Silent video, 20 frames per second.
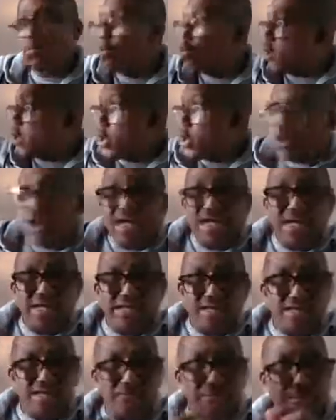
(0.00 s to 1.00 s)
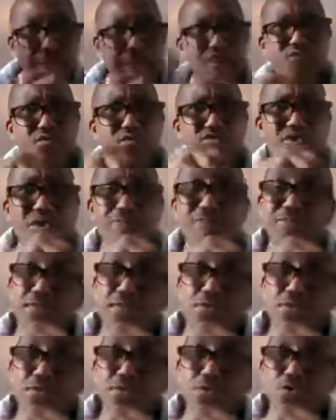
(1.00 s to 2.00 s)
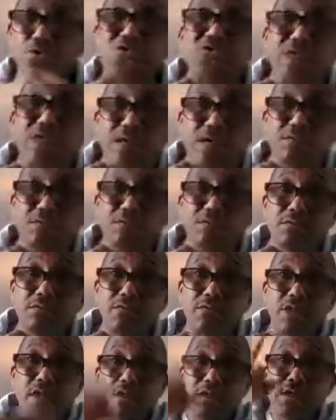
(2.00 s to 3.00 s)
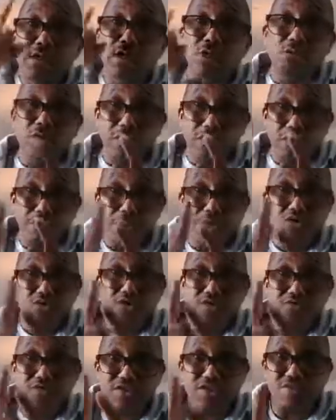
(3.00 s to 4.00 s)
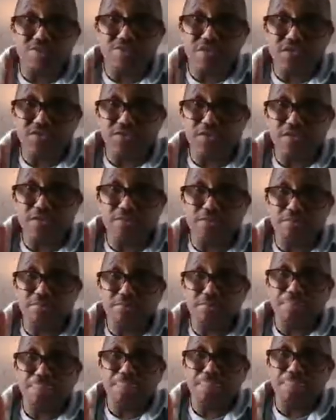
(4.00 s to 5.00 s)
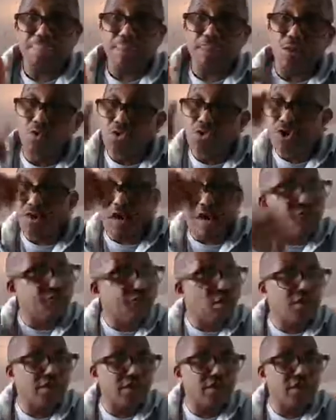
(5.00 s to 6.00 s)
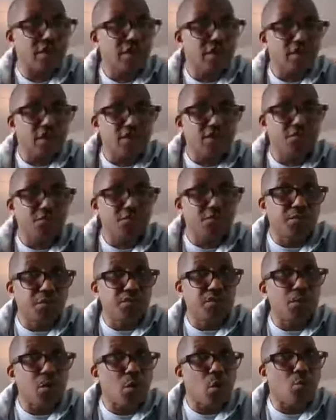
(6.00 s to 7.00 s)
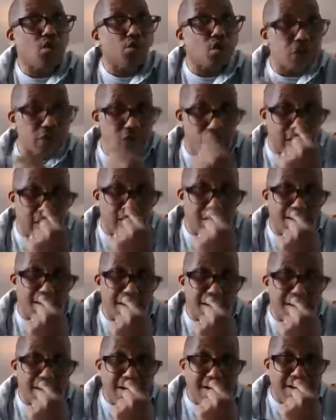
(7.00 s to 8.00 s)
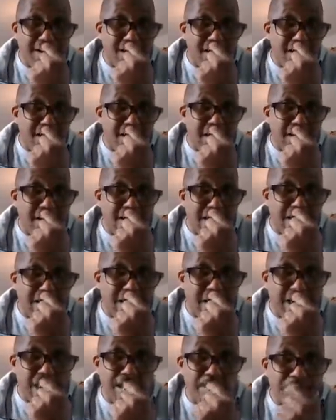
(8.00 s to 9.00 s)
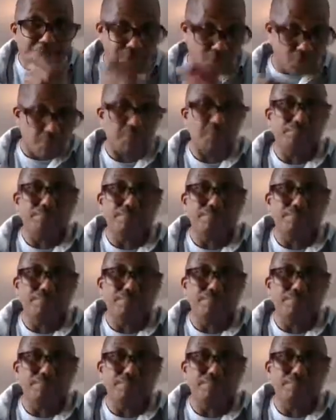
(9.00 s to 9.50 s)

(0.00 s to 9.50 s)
or other entity paid for something or state, they do it because of he's the president. They would not have done it if he was ordinary Barrow.